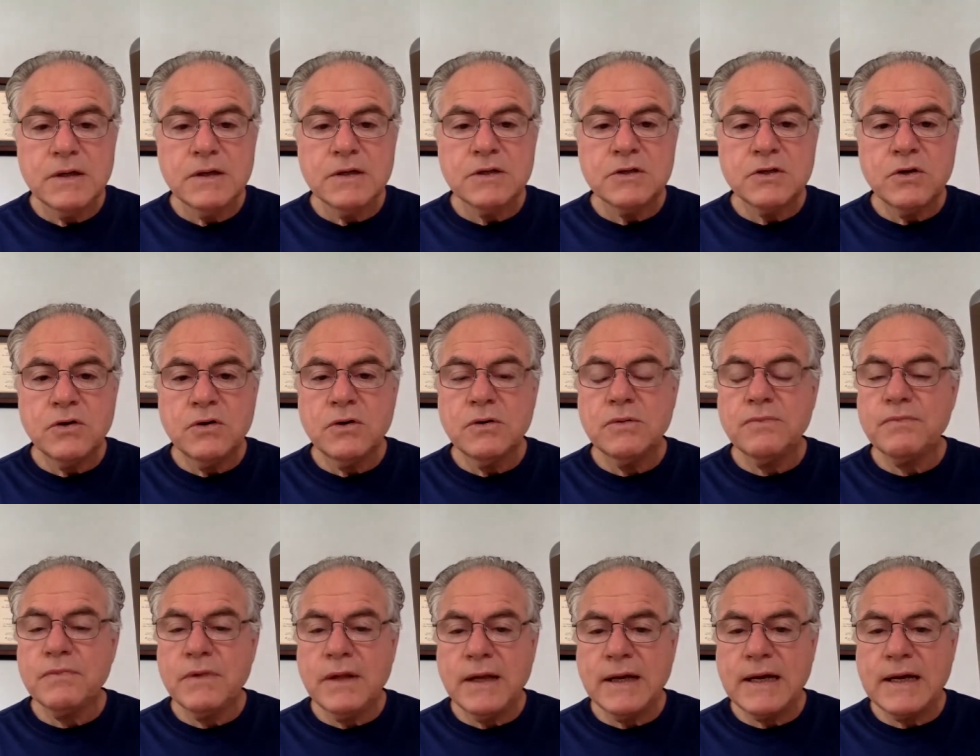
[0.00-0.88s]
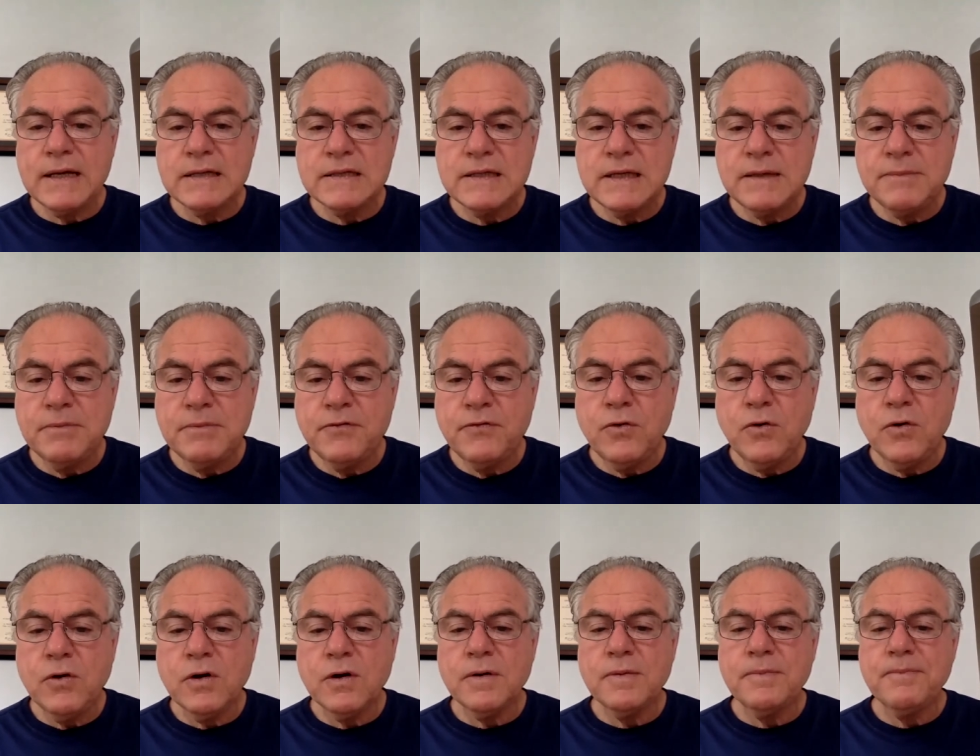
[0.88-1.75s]
So, like I said
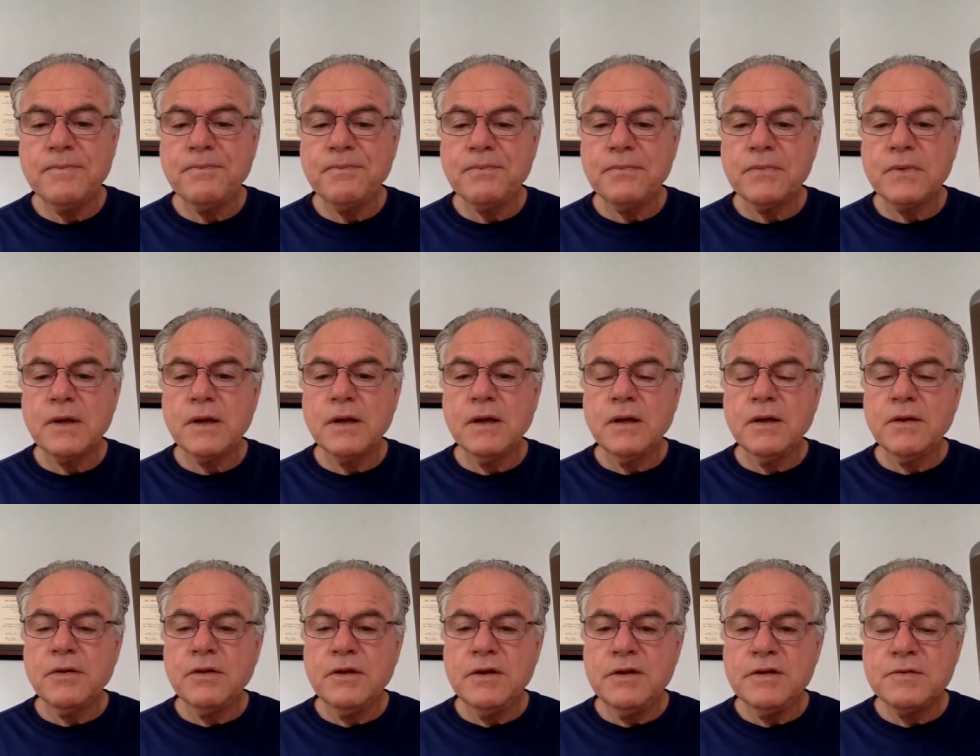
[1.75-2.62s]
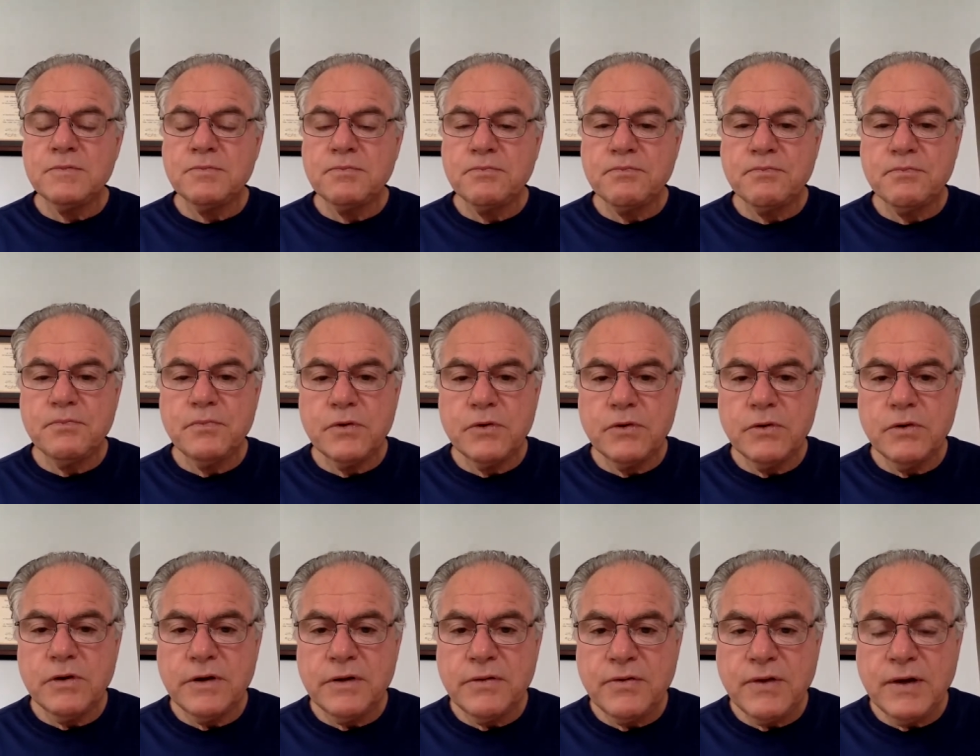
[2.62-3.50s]
before, these
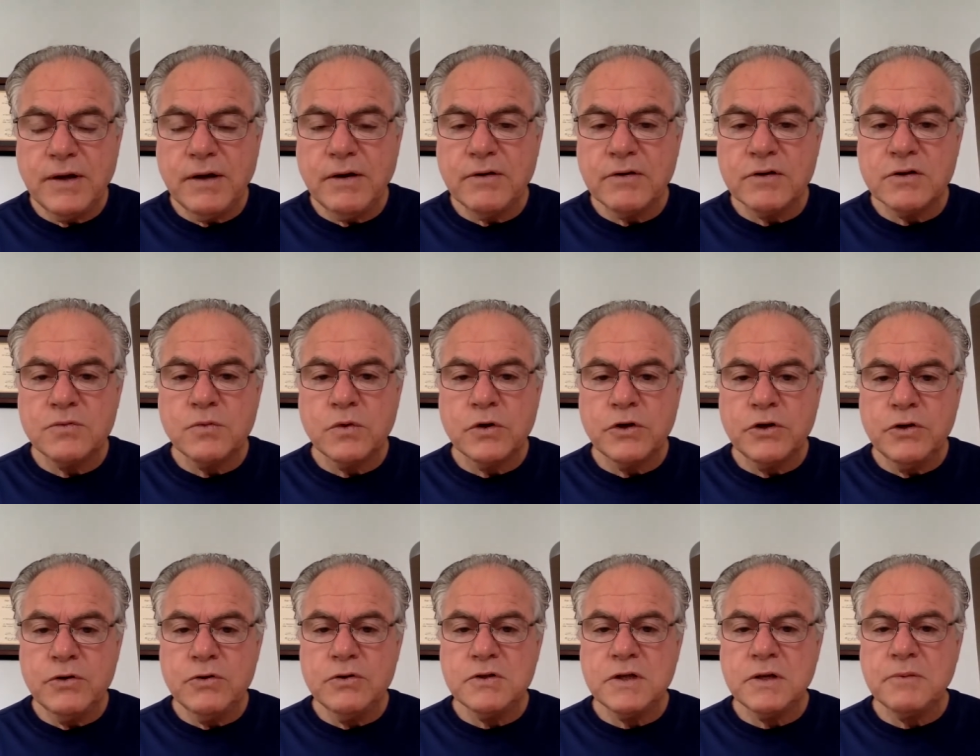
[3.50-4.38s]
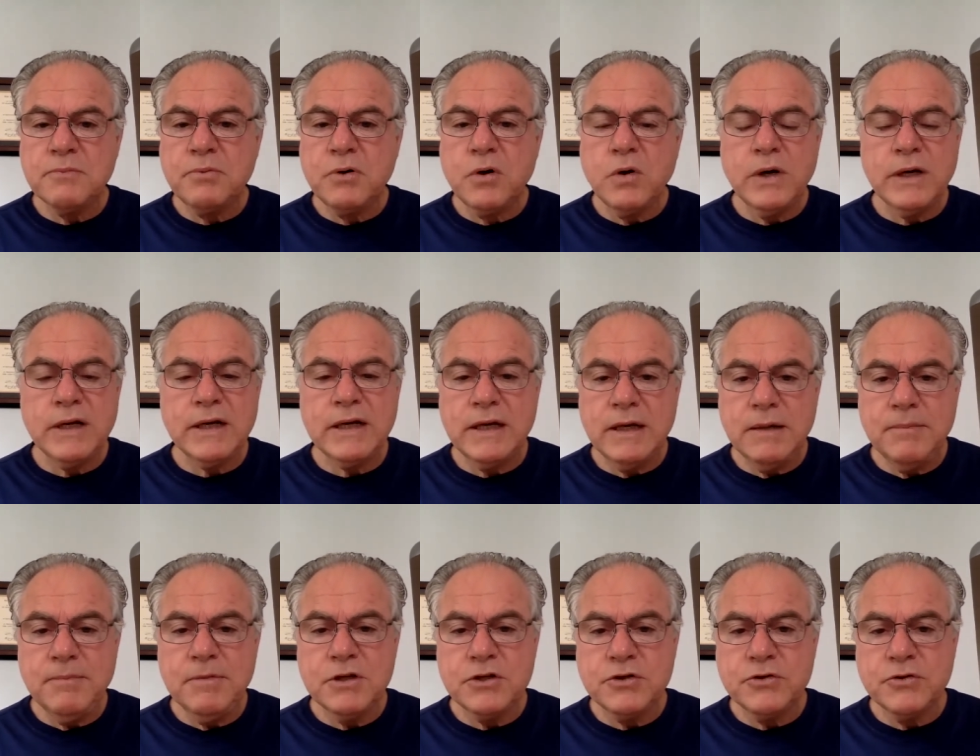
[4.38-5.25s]
early thinkers were using poetic
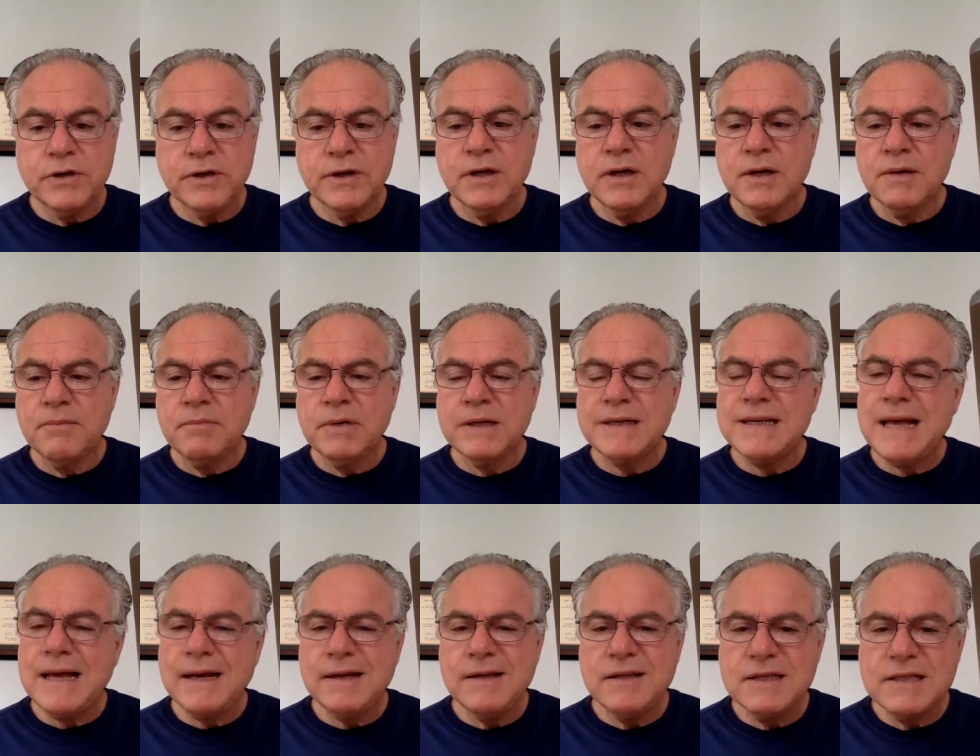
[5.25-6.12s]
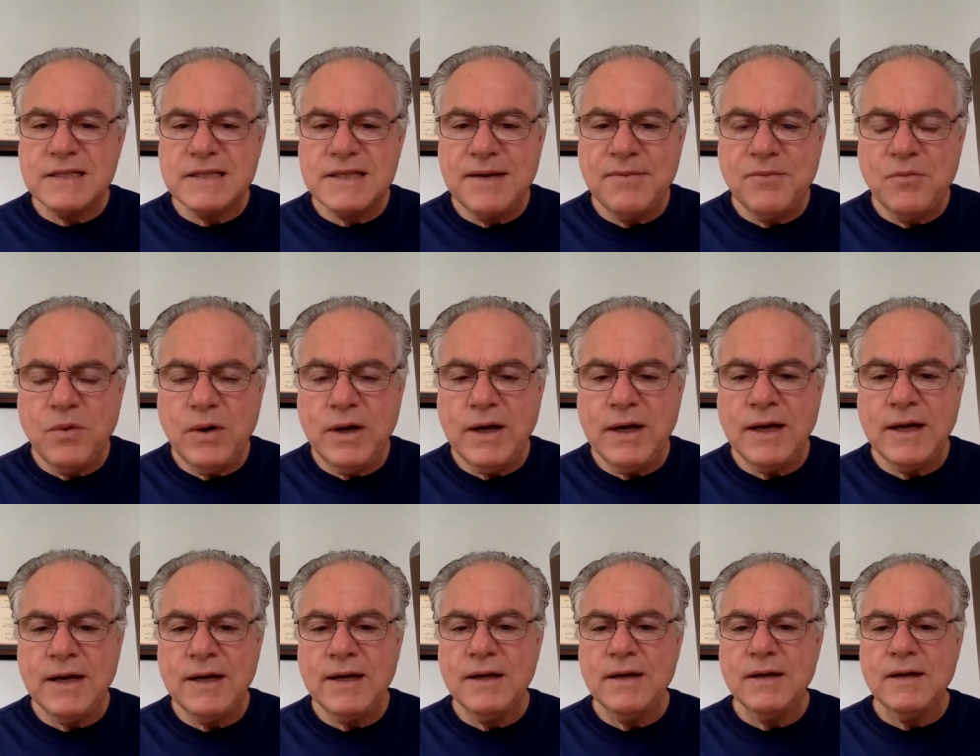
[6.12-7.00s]
imagery, but not in the same
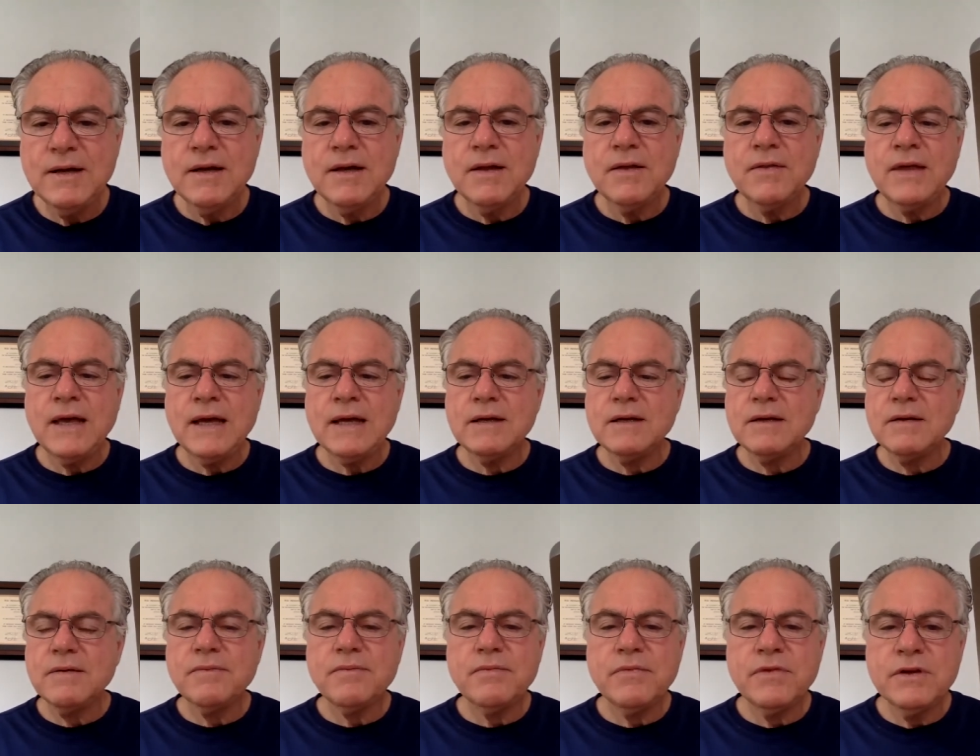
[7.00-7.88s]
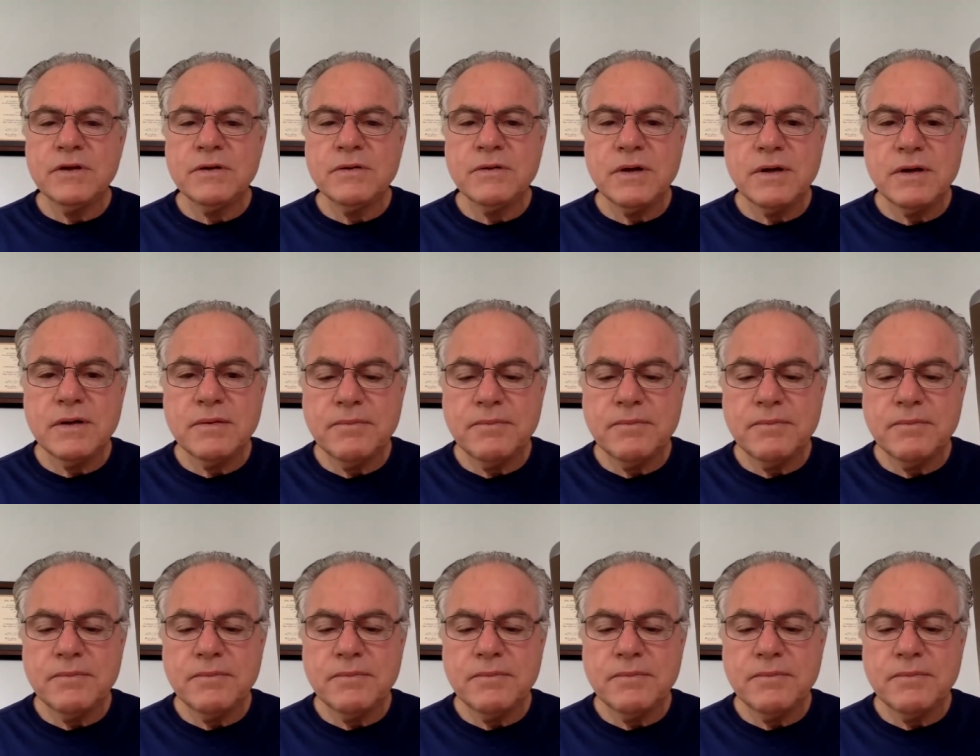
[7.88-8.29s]
way that the